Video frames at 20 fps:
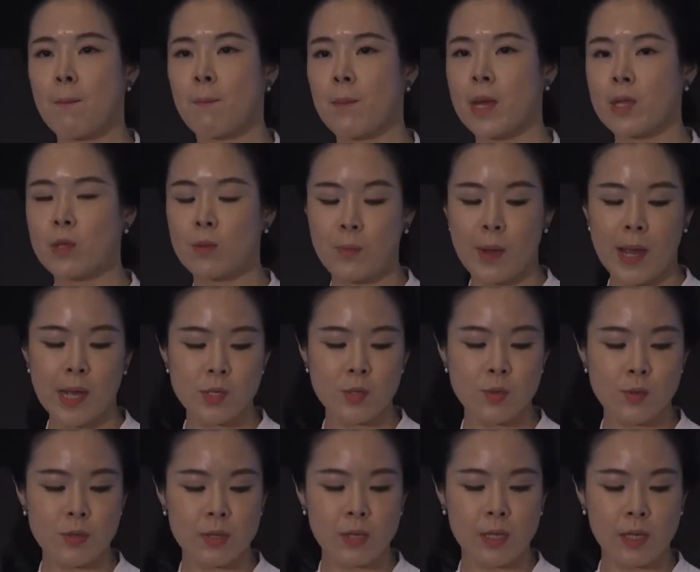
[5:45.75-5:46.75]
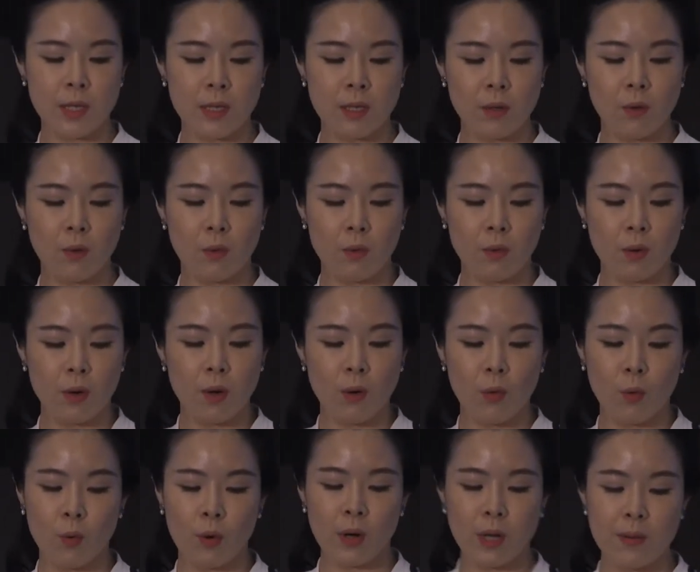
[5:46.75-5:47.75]
manufactured in
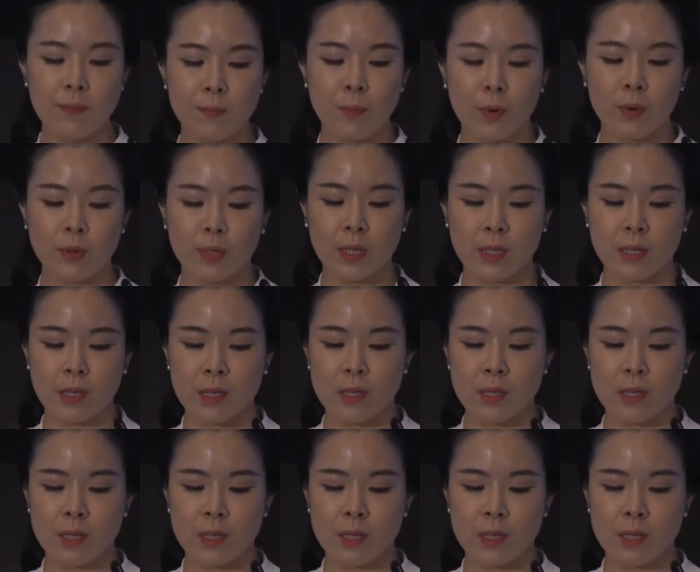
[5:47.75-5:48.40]
or imported